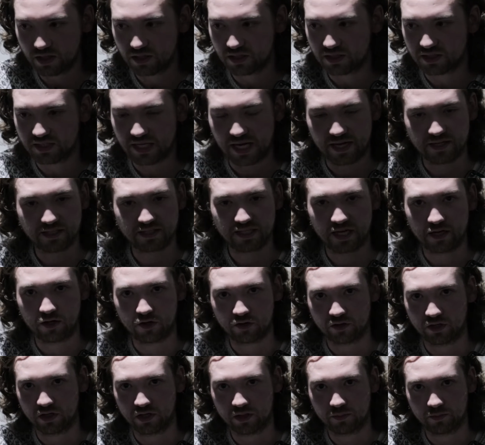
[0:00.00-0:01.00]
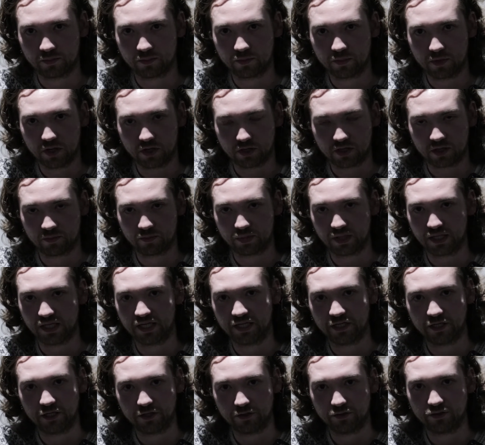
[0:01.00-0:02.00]
set on a
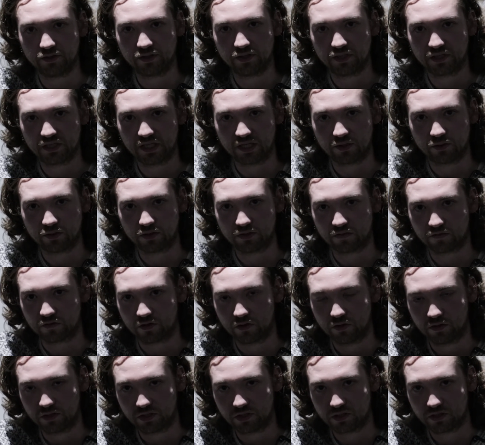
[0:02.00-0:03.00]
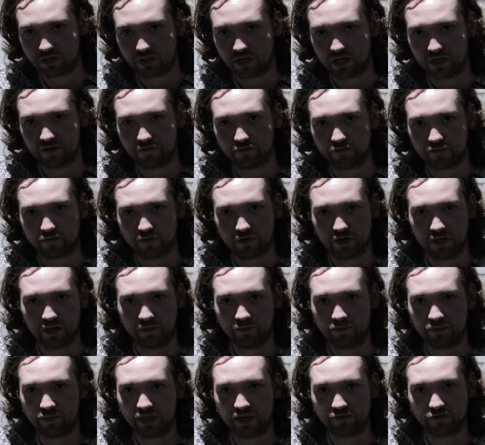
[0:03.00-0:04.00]
completely new sequence of chords that I've
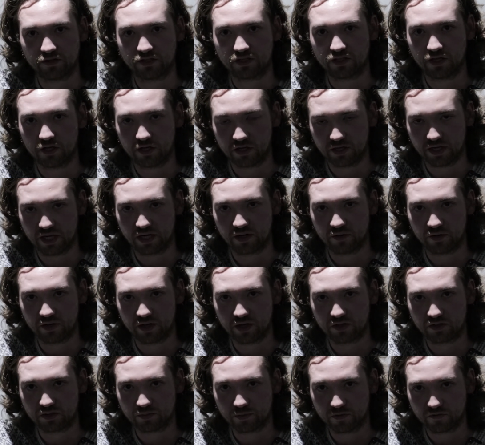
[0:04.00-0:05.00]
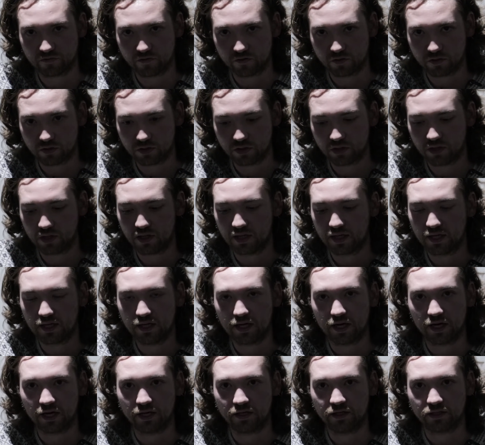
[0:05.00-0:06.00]
never heard anywhere else before,
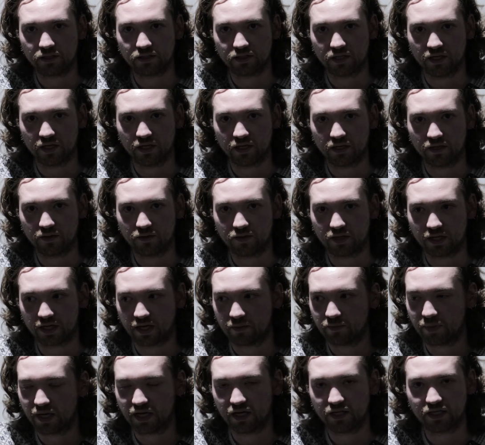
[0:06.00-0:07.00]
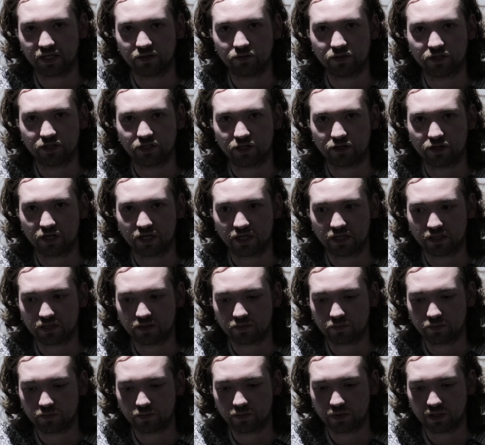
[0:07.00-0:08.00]
and like a melody which I think
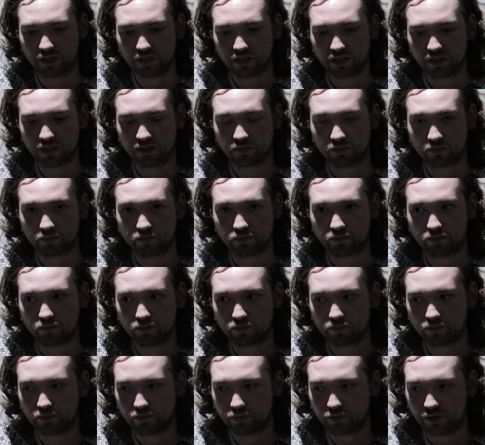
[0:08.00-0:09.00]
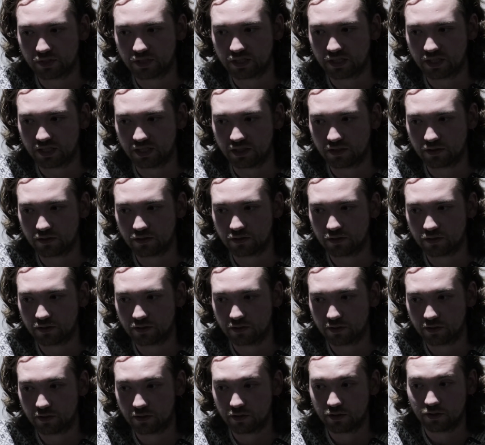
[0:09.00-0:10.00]
is pretty
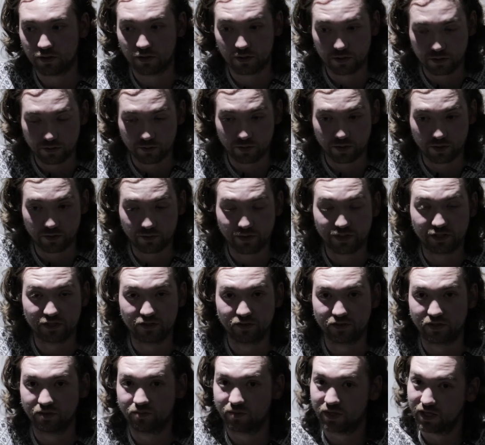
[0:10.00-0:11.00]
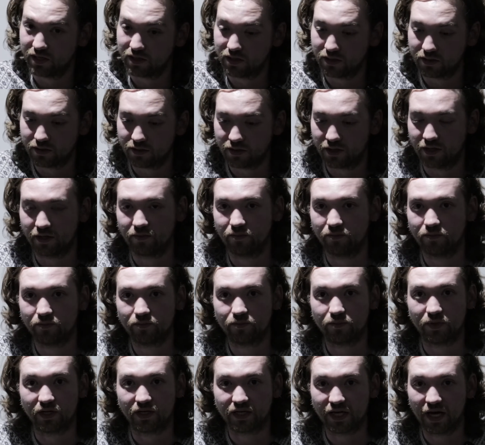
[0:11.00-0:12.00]
well original to me.
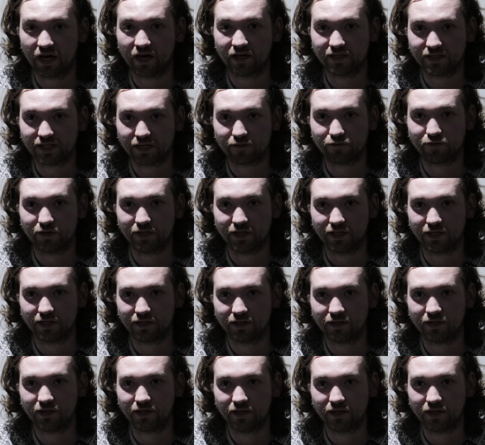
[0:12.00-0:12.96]
But yeah, I definitely